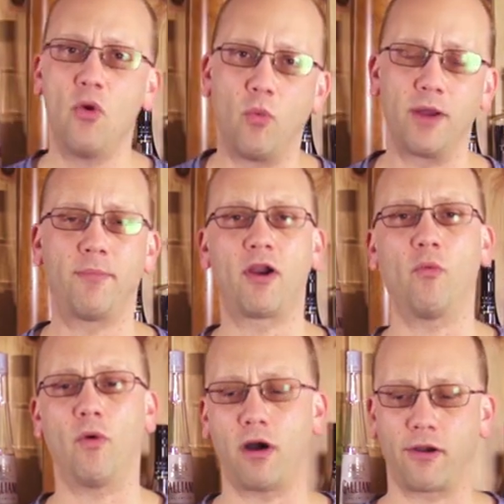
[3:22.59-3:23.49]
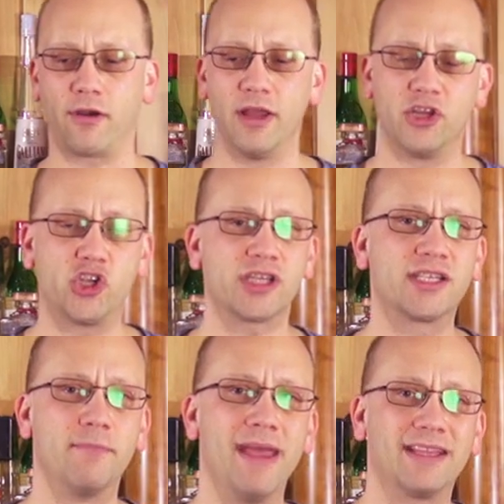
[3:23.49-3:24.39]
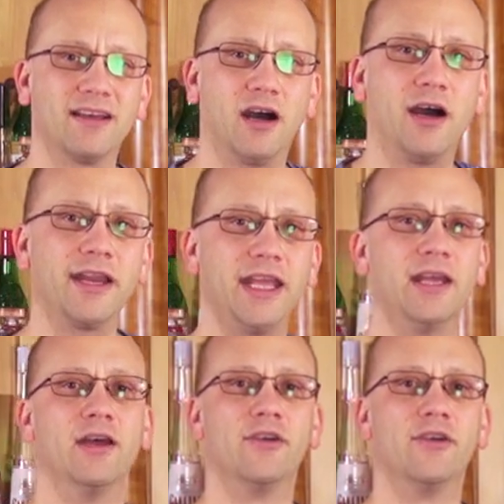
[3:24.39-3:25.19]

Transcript: one part water, just to make the honey